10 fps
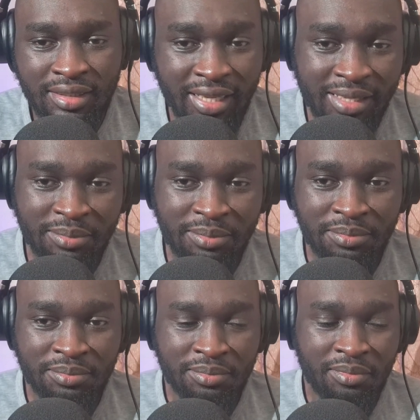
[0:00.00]
time.
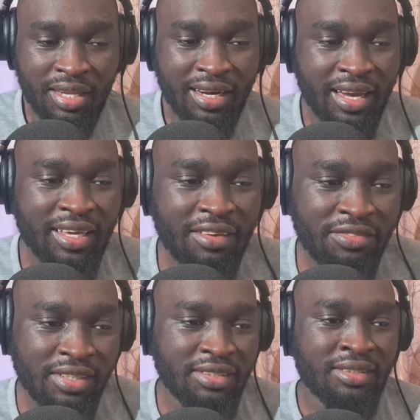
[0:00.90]
Like if he